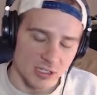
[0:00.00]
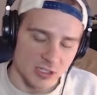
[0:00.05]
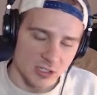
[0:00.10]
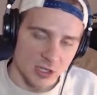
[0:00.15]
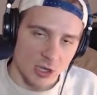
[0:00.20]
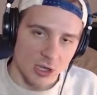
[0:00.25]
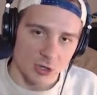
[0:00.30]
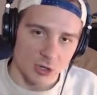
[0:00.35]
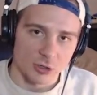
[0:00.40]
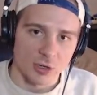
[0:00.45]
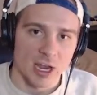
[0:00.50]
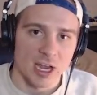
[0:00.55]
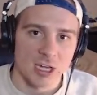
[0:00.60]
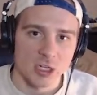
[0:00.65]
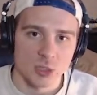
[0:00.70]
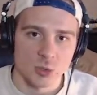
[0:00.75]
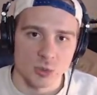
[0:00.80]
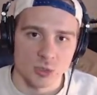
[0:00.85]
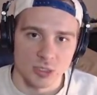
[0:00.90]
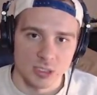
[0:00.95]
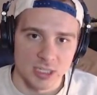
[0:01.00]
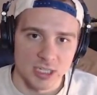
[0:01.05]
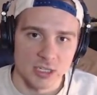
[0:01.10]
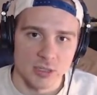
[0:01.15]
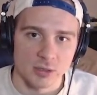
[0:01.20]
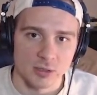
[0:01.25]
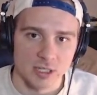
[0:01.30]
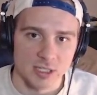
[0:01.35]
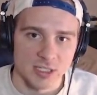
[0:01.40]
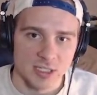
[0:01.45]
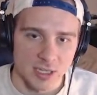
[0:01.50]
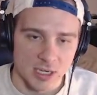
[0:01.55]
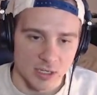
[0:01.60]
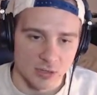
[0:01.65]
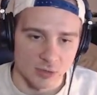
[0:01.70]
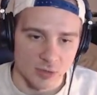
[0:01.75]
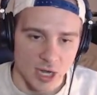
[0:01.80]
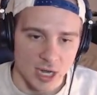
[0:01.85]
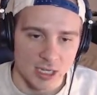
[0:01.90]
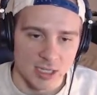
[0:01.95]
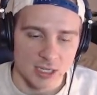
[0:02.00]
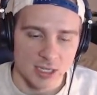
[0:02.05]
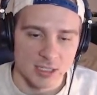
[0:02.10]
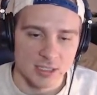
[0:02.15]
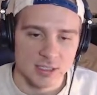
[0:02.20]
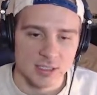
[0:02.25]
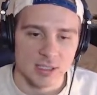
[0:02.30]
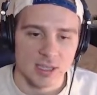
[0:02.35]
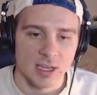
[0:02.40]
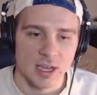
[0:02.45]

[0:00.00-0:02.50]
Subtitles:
saw a gradual decrease in rankings.